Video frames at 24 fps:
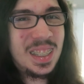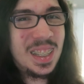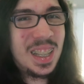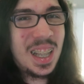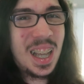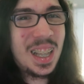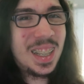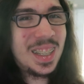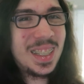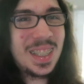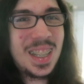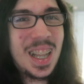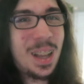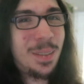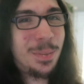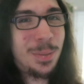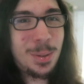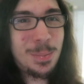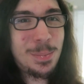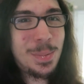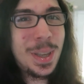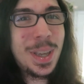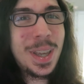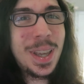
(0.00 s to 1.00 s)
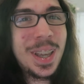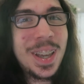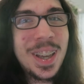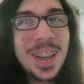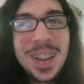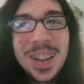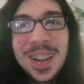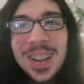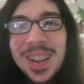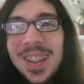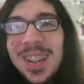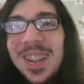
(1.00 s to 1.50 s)
That's not for me.
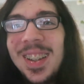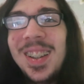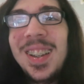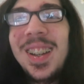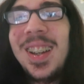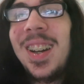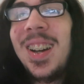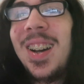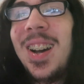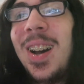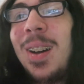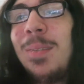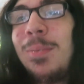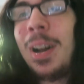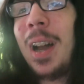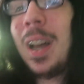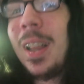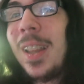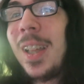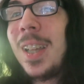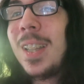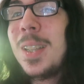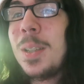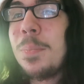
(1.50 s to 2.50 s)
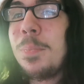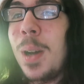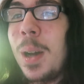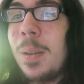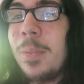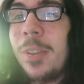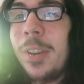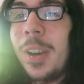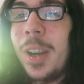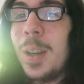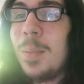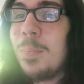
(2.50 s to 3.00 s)
I like the
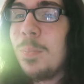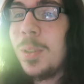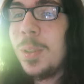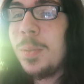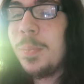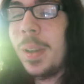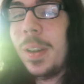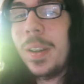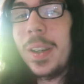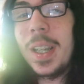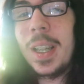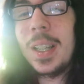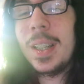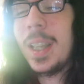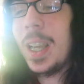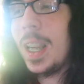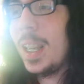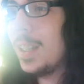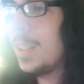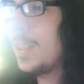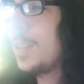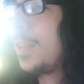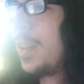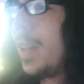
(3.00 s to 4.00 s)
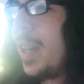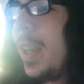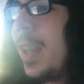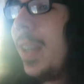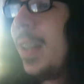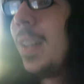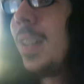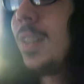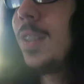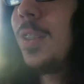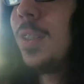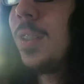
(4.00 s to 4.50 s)
pomegranate blueberry. It tastes
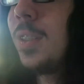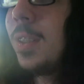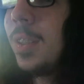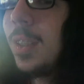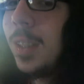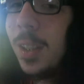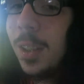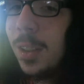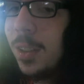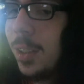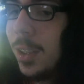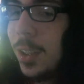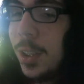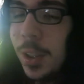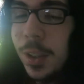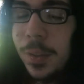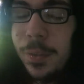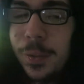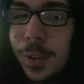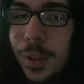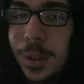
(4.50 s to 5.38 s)
great. It's literally just